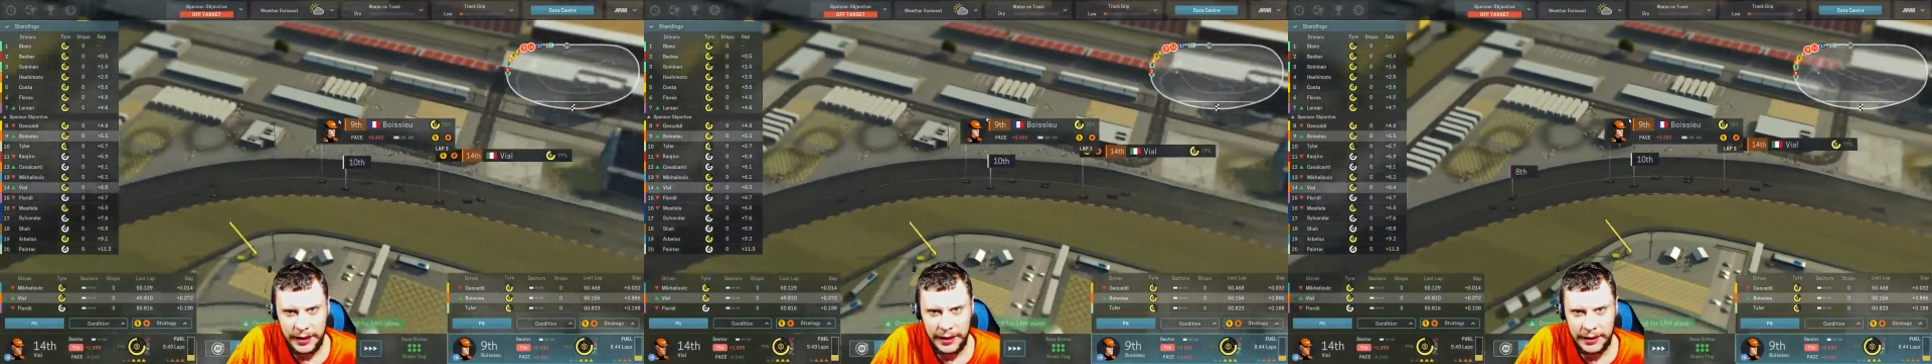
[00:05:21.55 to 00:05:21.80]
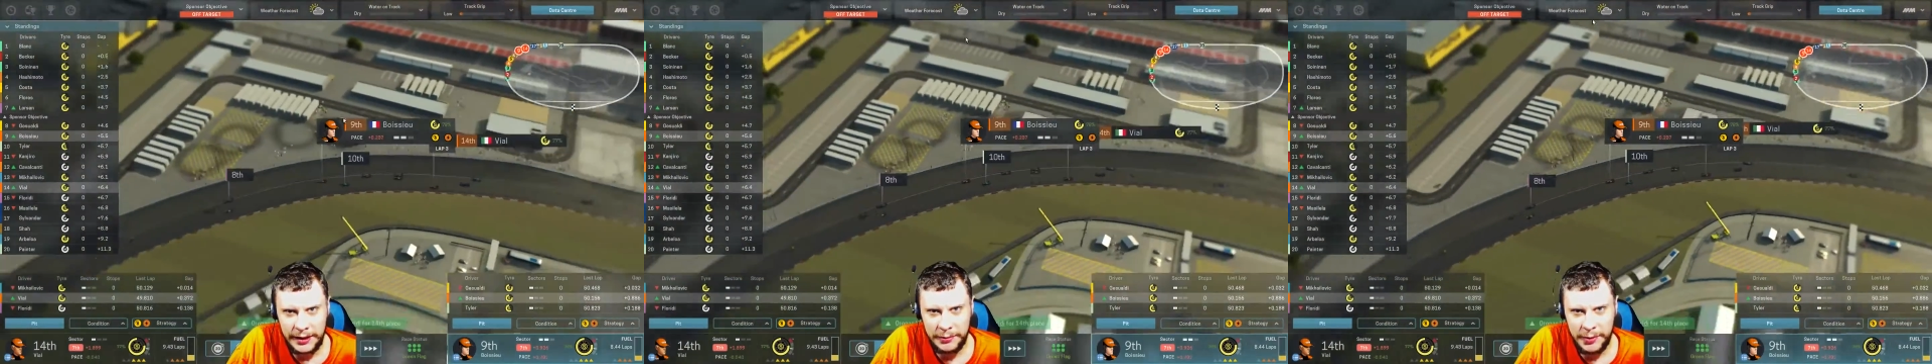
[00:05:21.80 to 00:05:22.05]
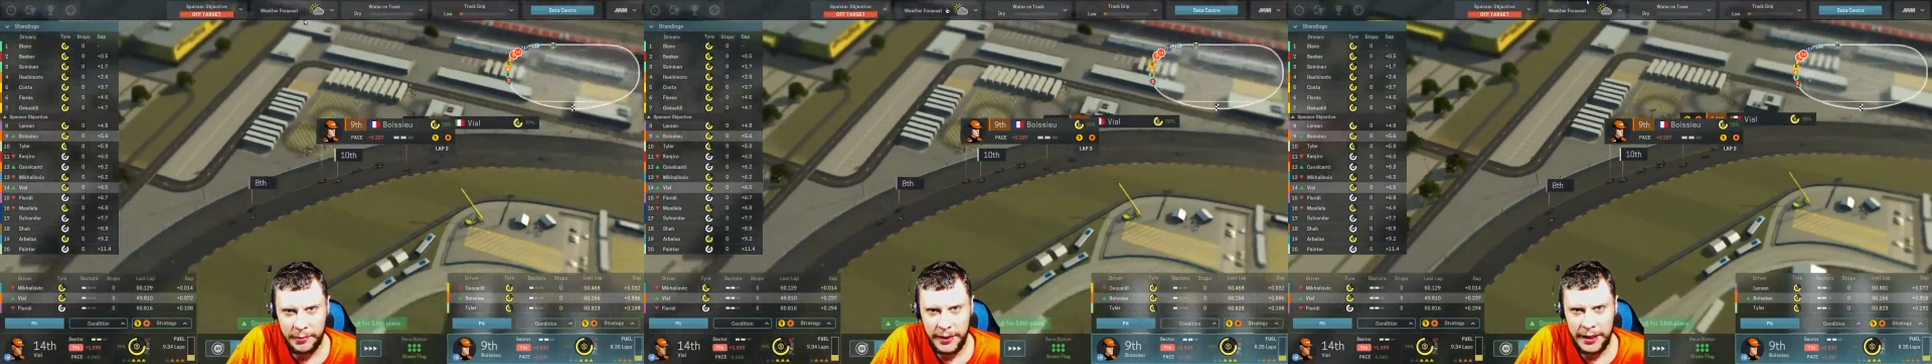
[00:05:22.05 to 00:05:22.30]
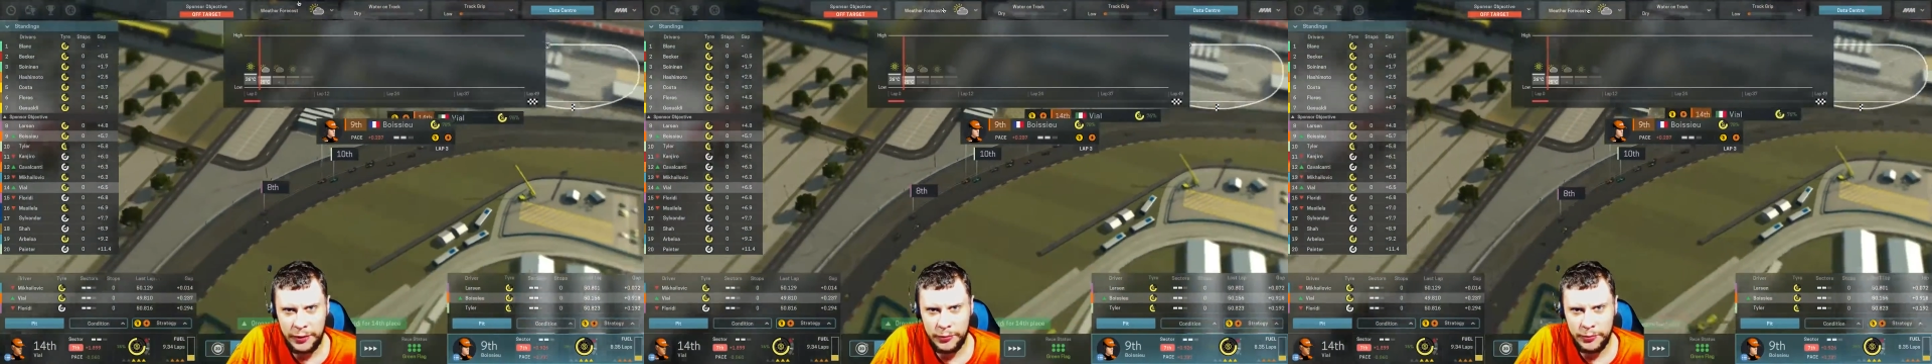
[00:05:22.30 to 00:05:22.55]
and I'm
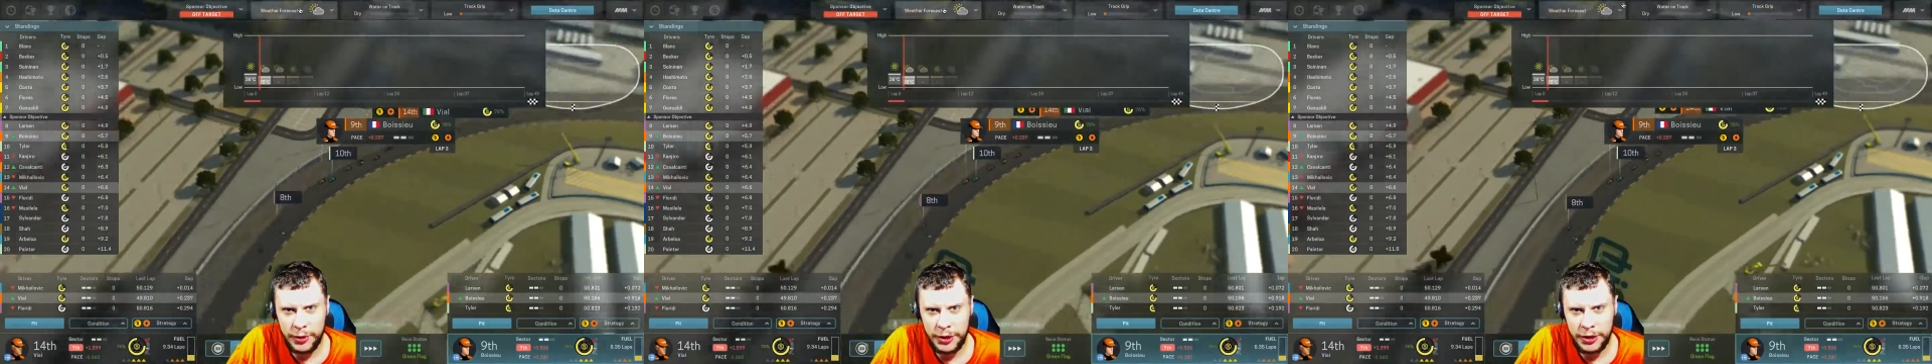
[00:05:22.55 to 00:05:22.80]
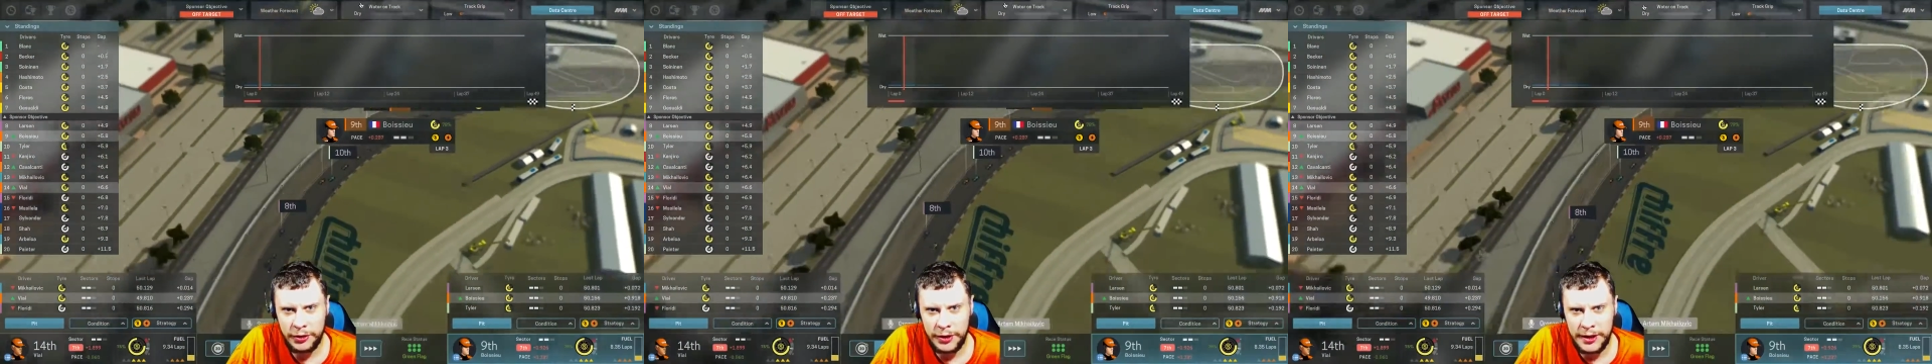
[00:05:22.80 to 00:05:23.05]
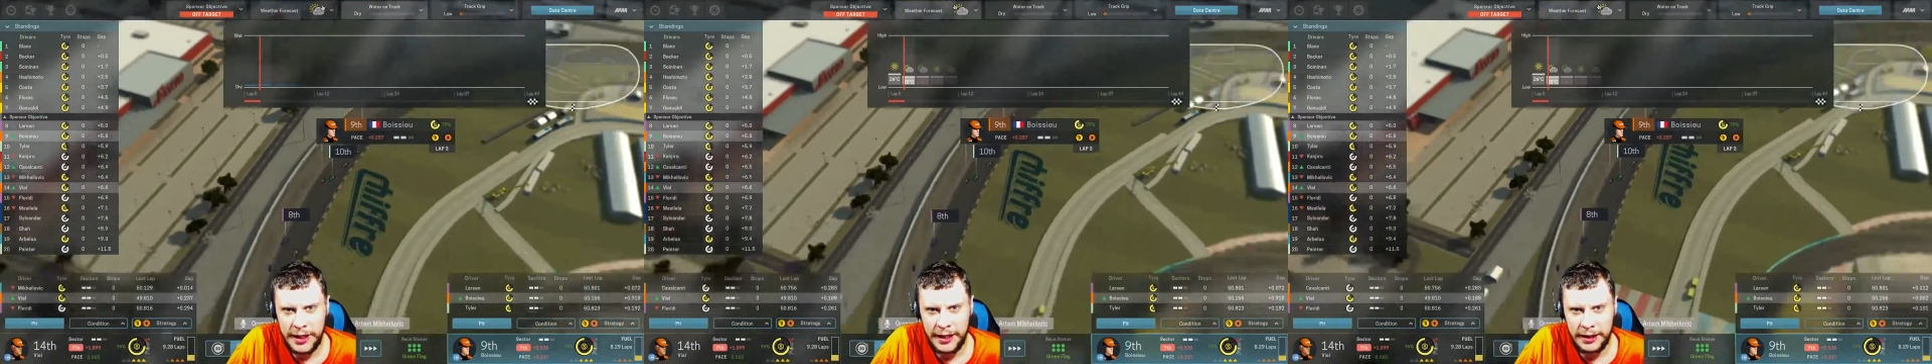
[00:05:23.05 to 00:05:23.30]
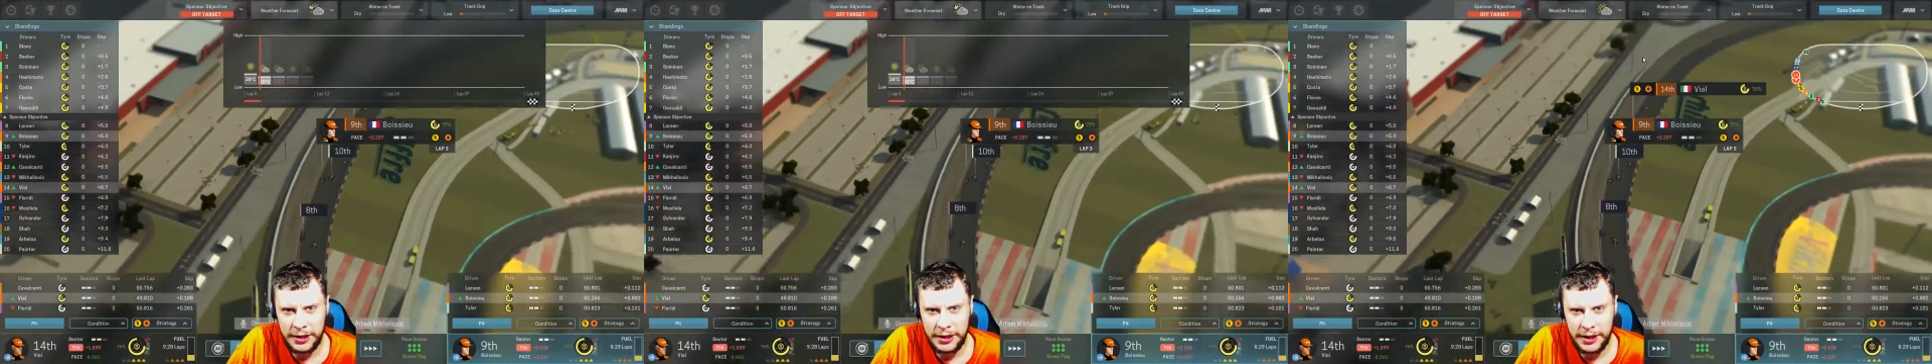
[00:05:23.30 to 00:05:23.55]
debating going pushing on the
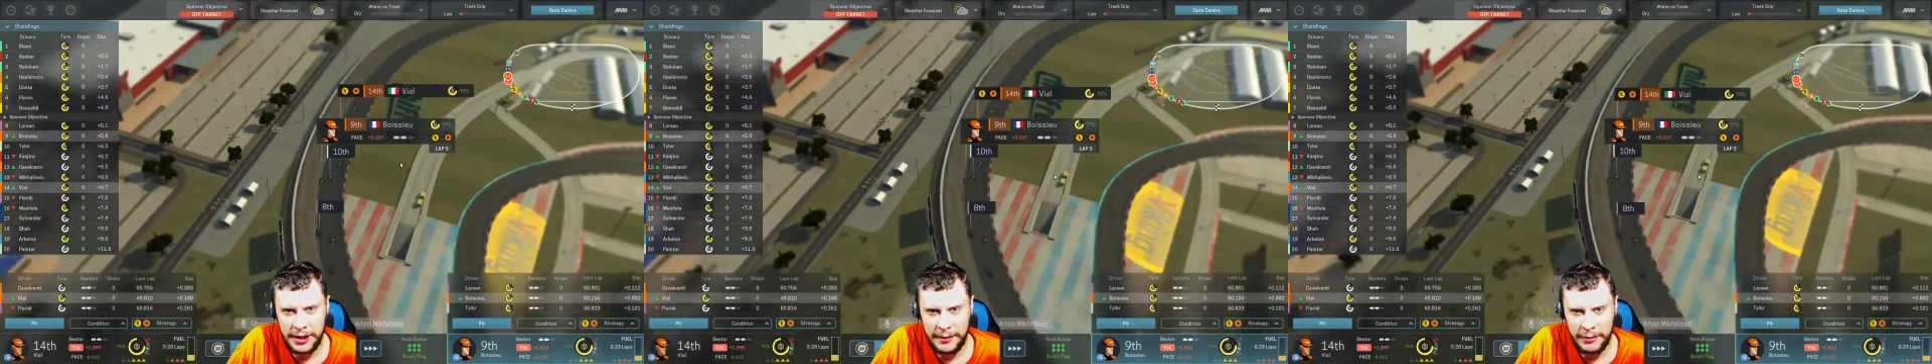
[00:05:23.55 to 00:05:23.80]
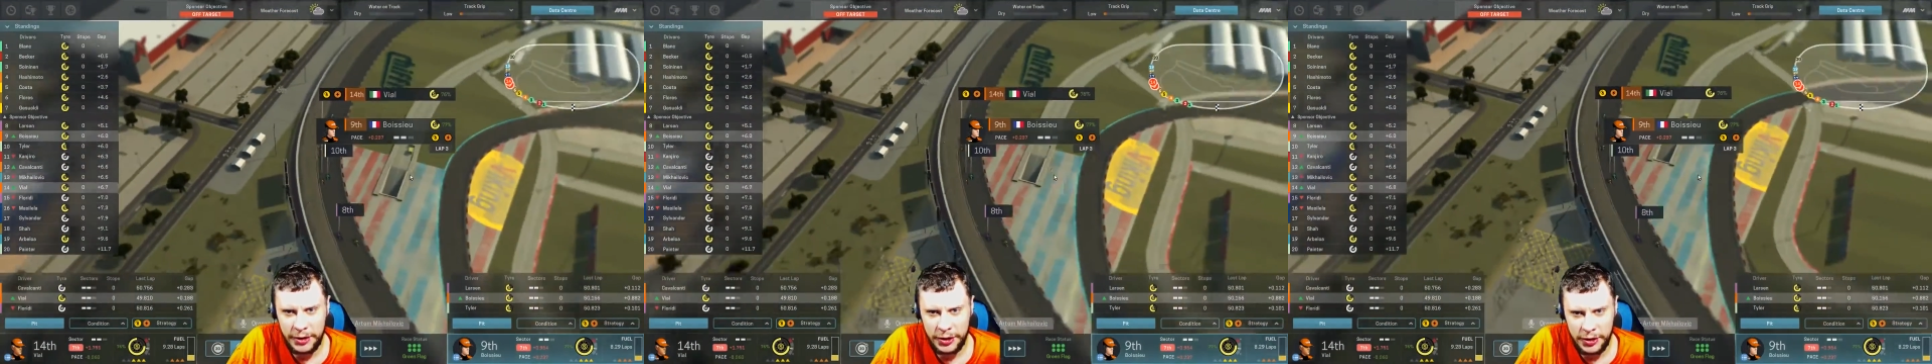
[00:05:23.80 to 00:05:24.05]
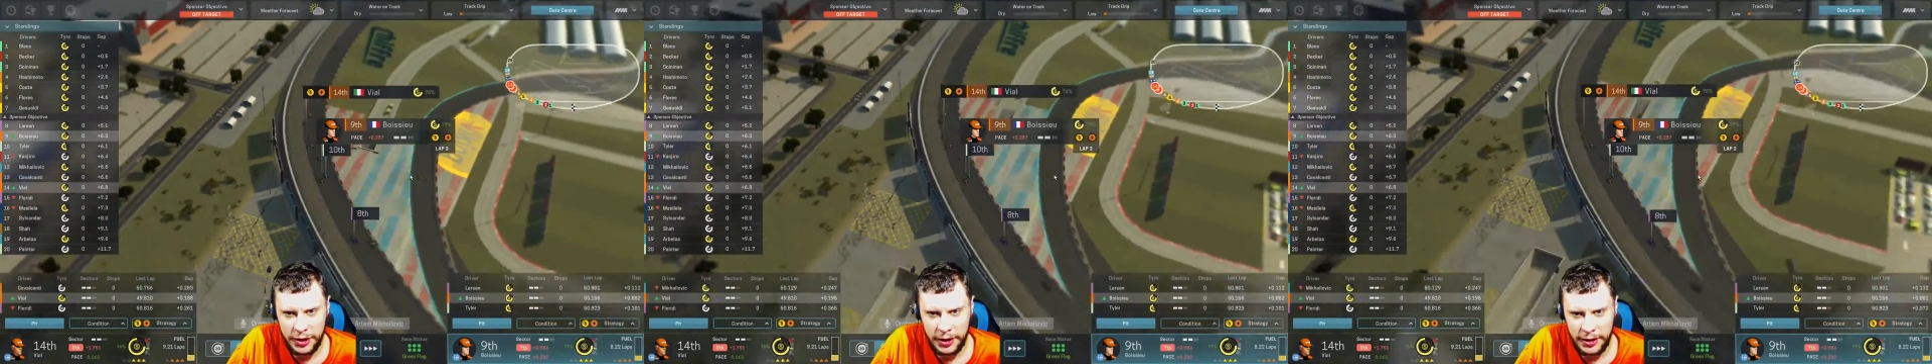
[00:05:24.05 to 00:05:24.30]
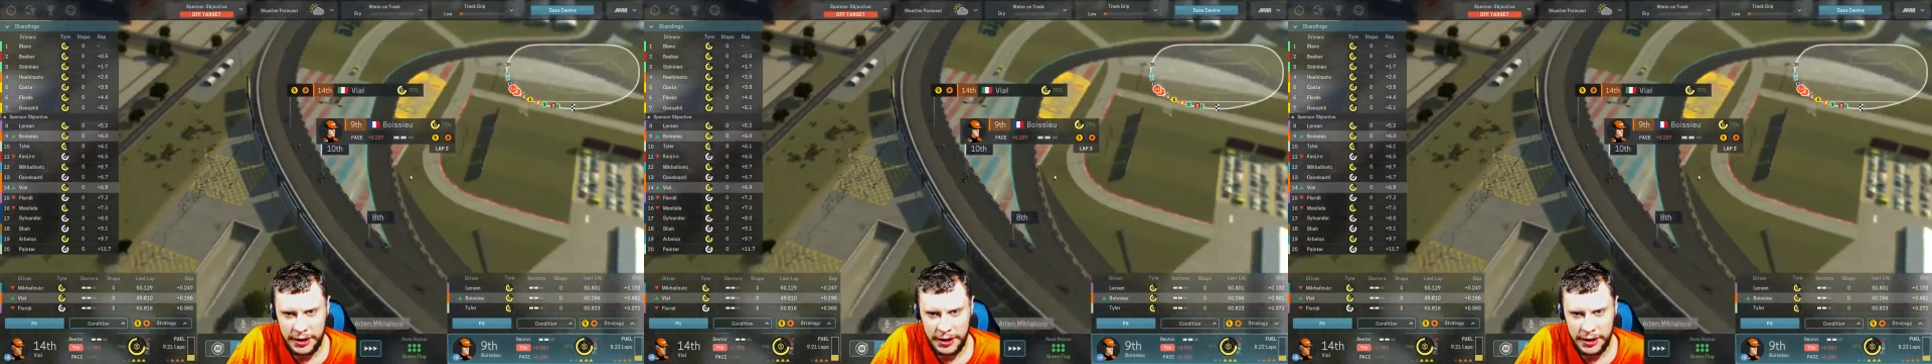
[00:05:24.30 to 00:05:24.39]
tyres because the temperatures